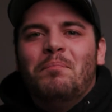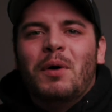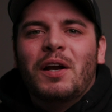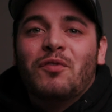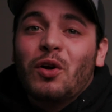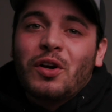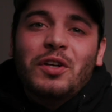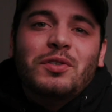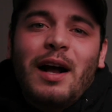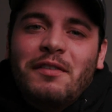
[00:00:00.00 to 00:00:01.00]
but if they're a
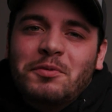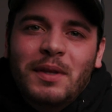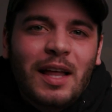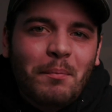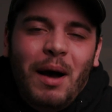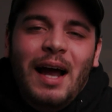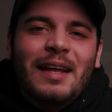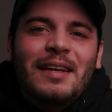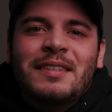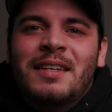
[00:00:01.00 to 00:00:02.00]
good draftsman like mine
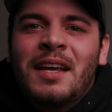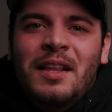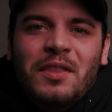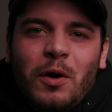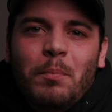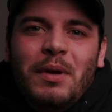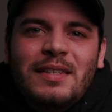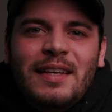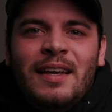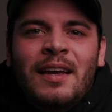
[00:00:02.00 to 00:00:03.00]
is, they're
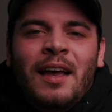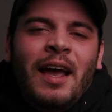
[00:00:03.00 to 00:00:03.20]
busy.